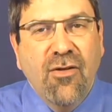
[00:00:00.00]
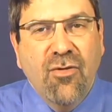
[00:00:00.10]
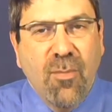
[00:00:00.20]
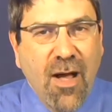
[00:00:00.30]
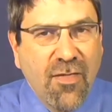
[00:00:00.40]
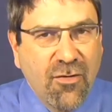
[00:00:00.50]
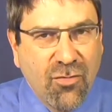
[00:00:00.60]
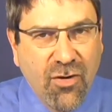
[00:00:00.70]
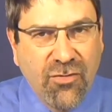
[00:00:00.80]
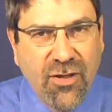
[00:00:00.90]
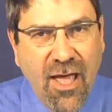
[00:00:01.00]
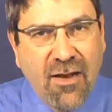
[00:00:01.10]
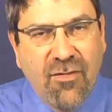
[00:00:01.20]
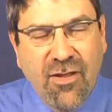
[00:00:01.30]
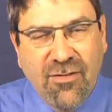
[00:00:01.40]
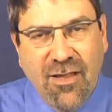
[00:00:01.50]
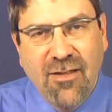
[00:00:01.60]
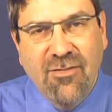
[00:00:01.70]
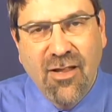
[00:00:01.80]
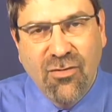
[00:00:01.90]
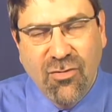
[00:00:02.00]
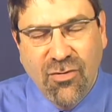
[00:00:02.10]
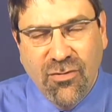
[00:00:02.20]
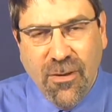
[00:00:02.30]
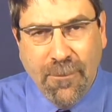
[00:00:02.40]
to buy the trustee out of the estate's interest